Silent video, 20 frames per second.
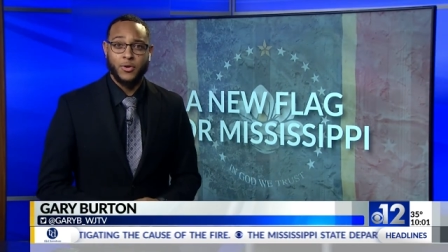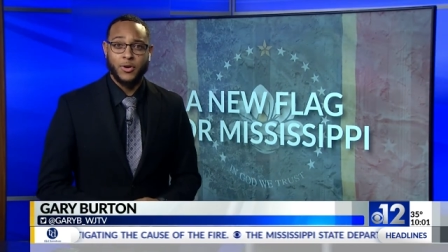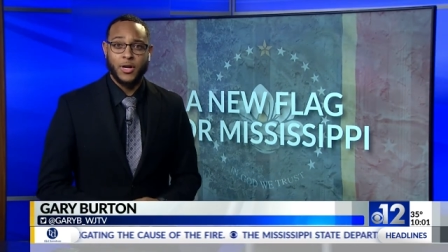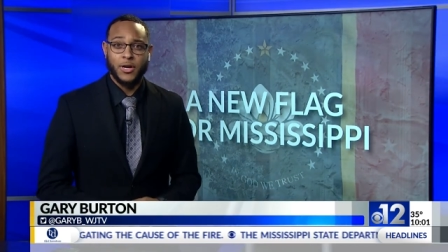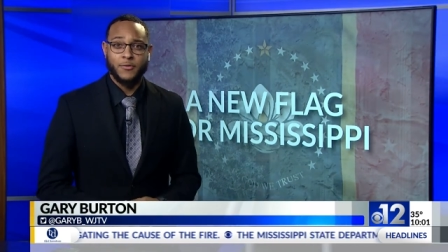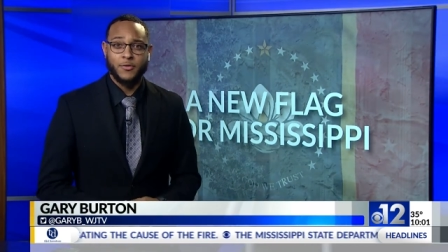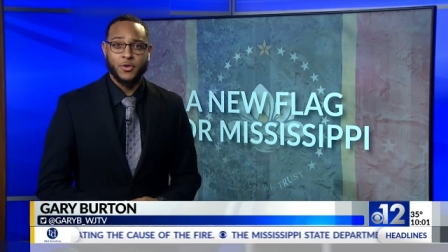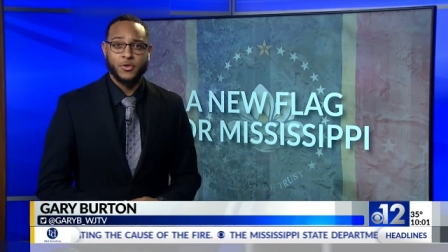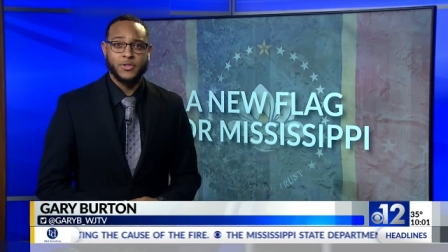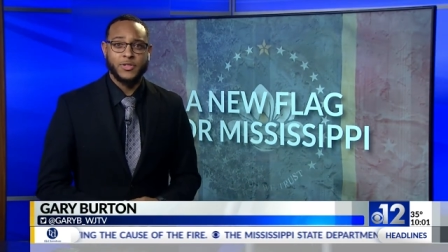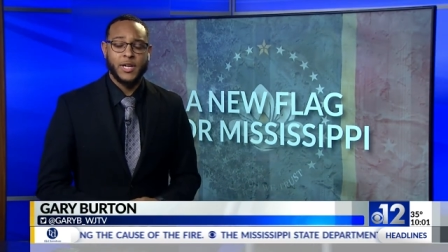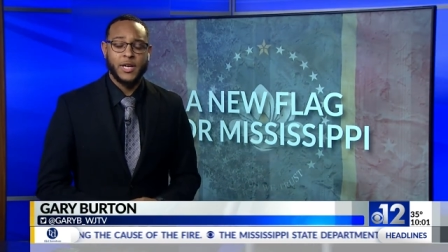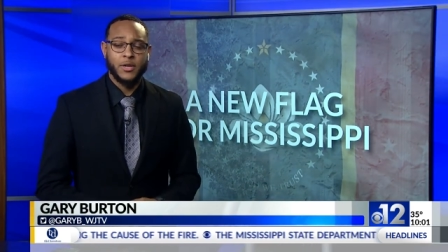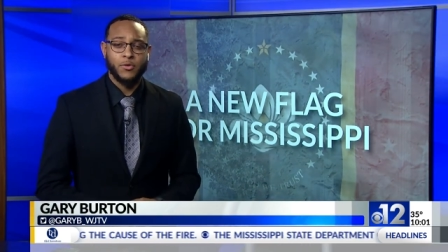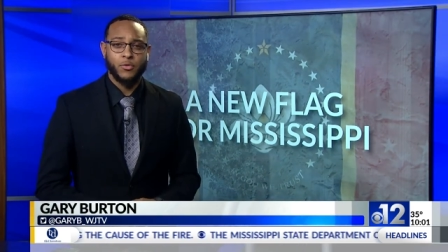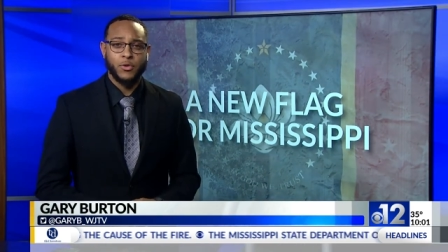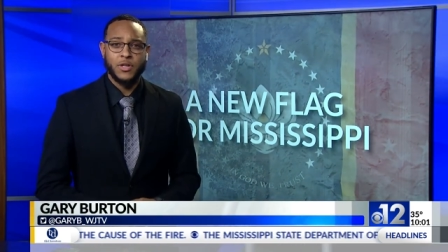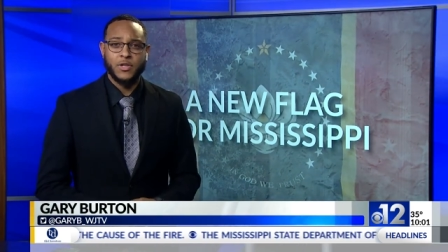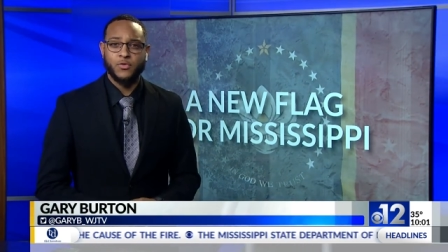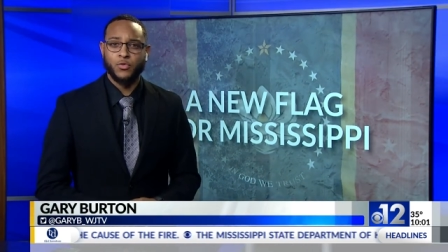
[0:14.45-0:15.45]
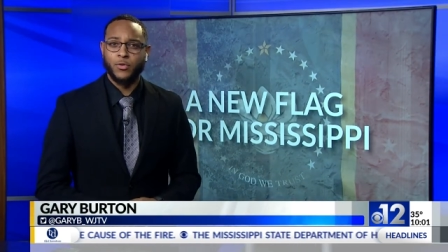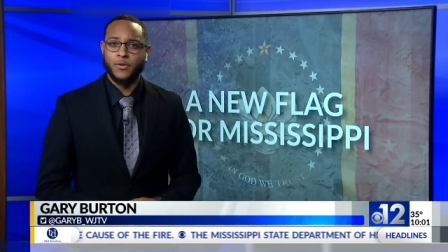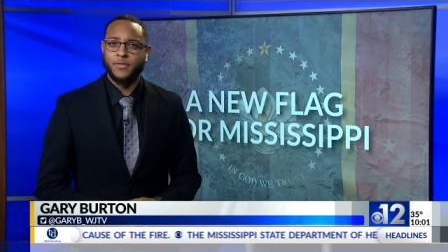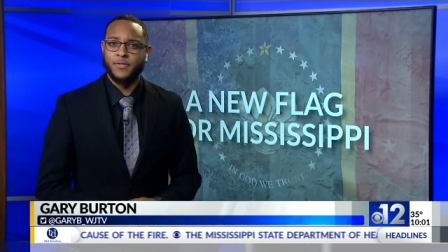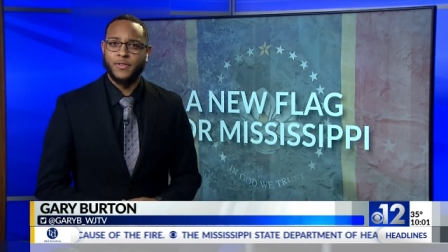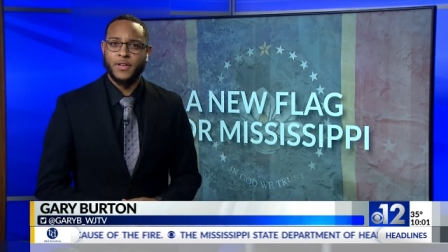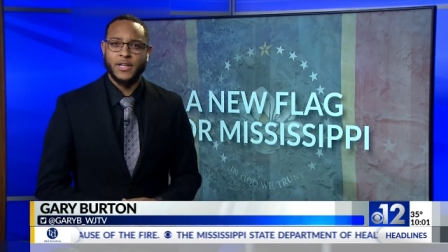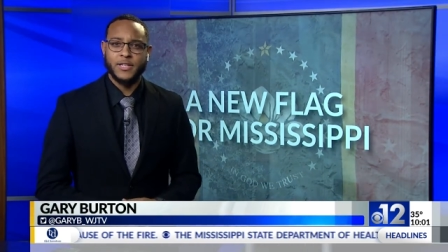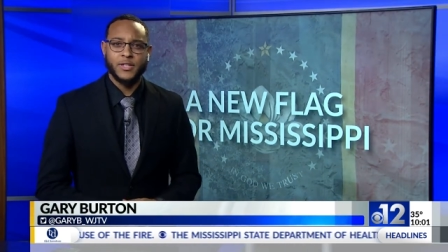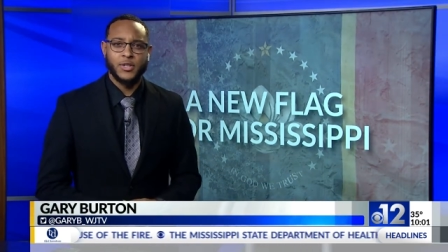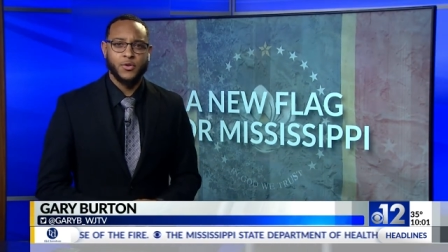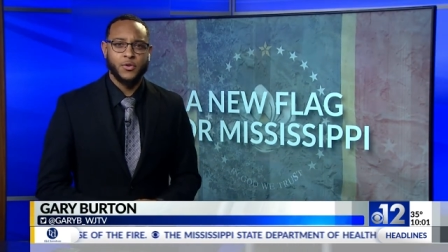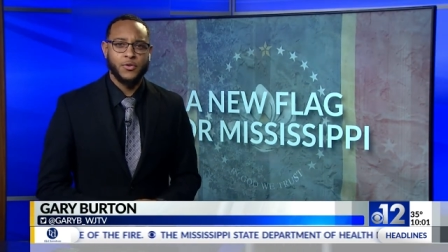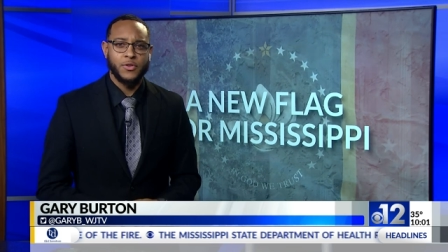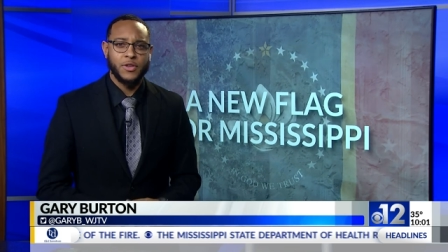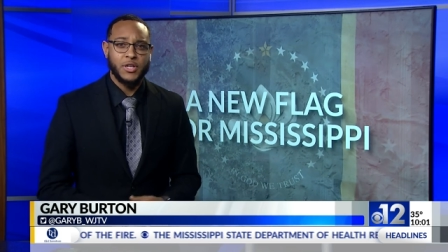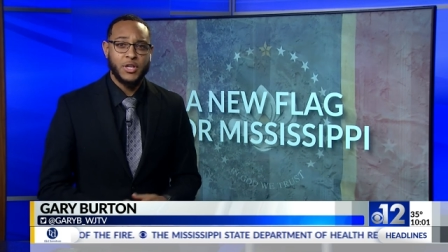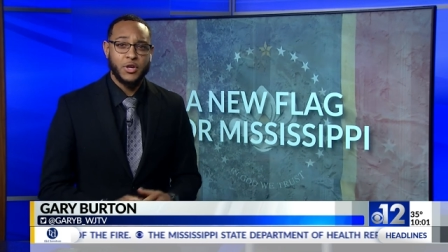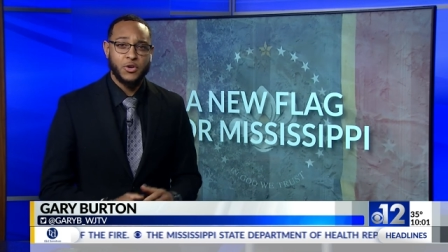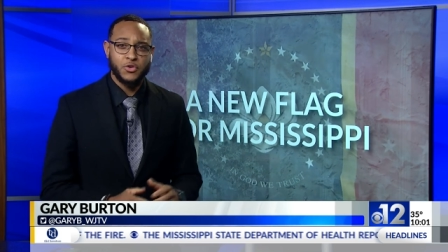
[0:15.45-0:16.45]
Governor Tate Reeves reflected on
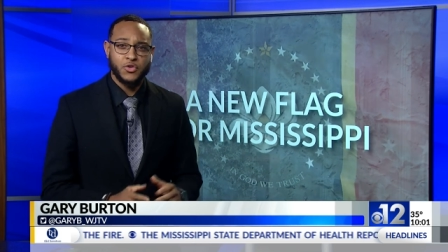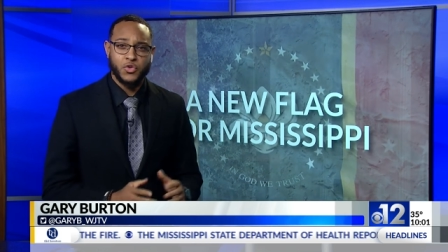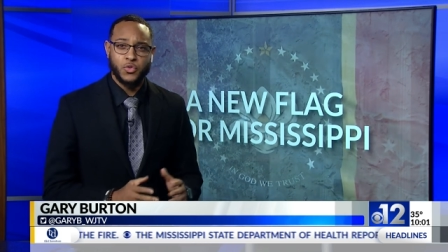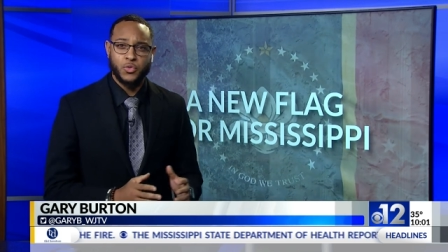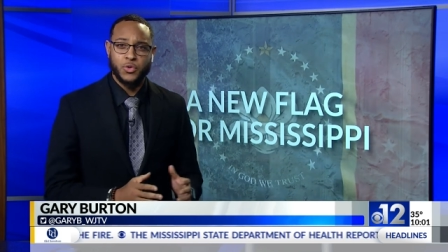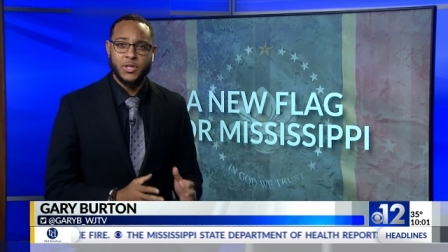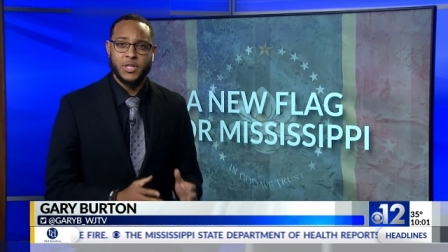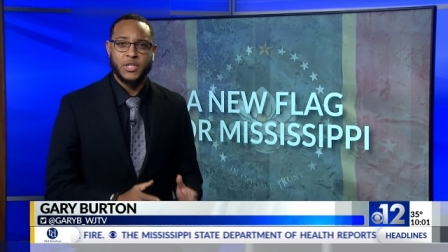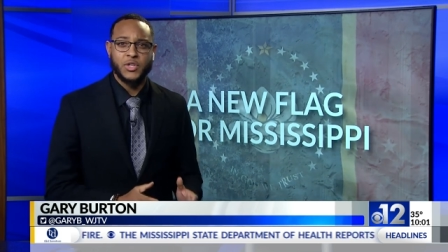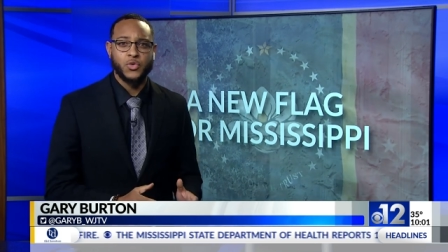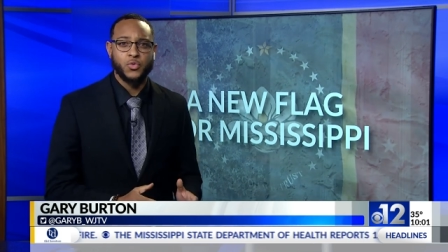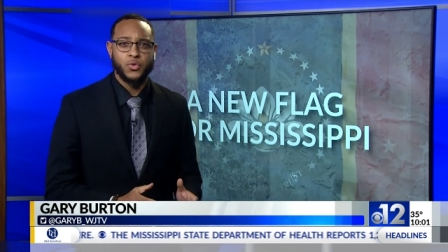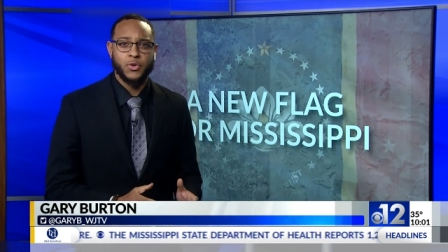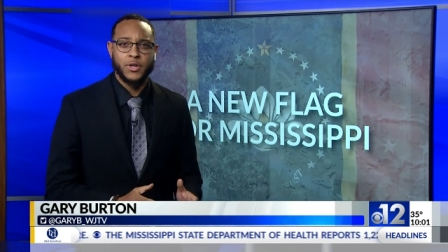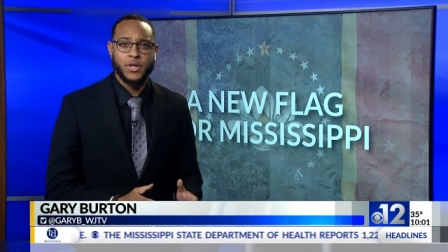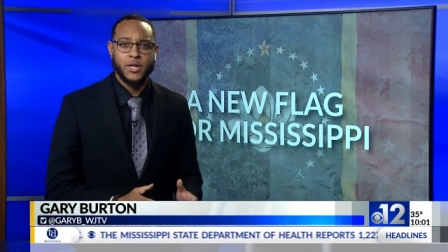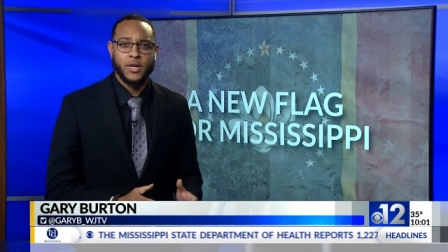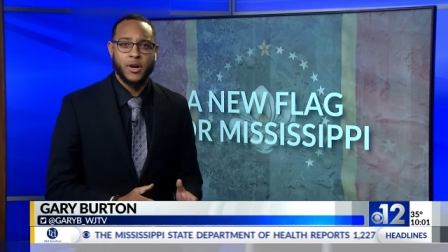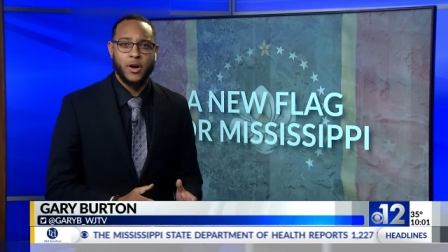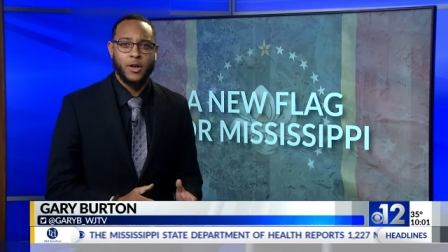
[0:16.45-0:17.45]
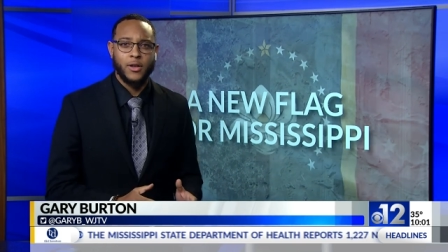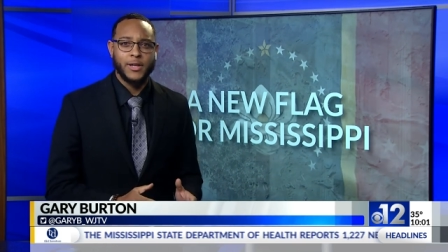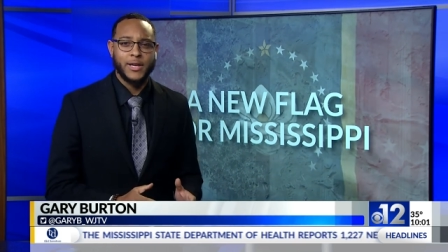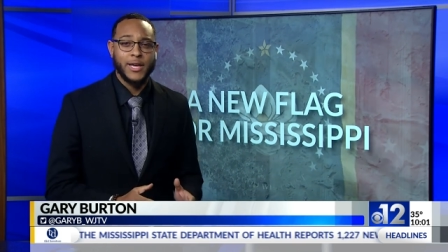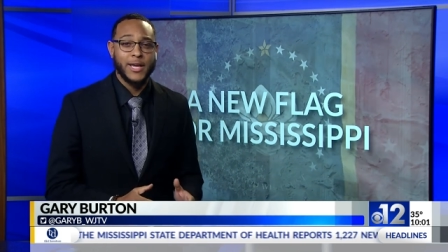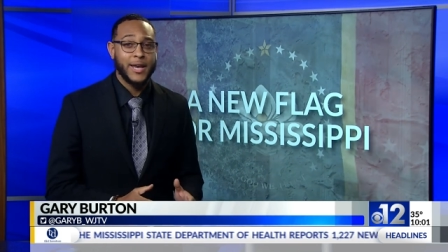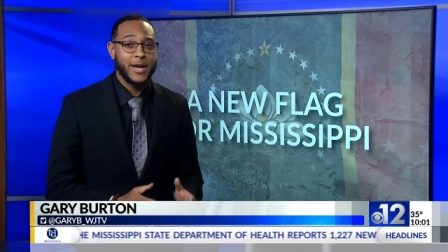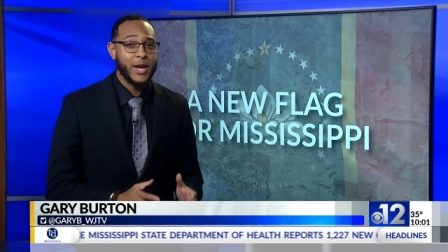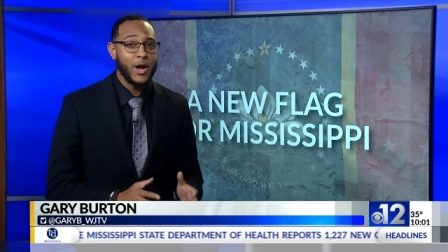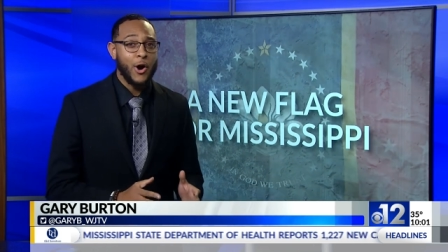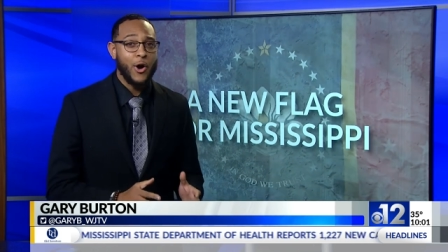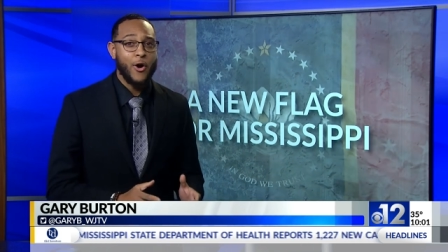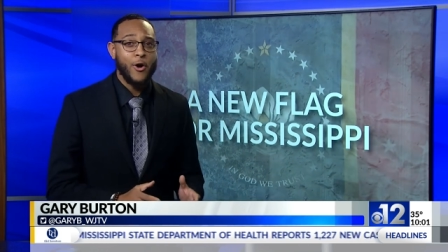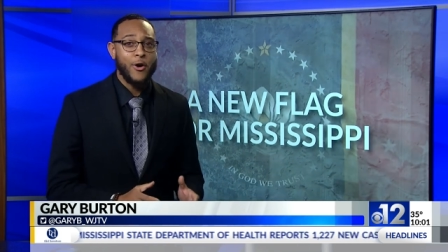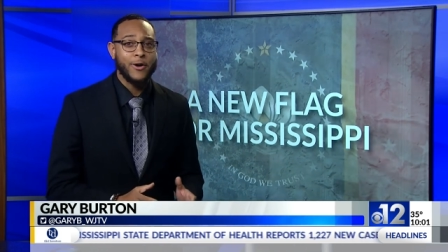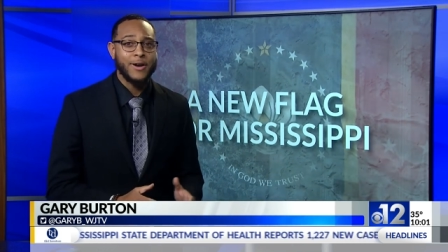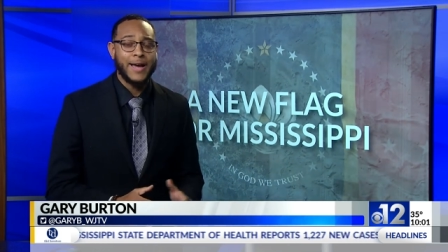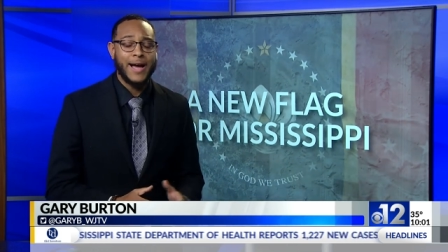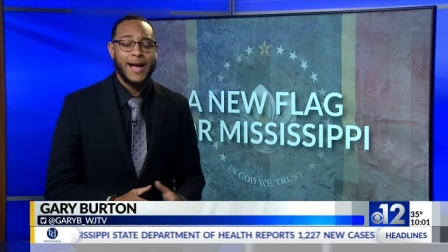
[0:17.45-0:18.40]
the year 2020, calling it a hard,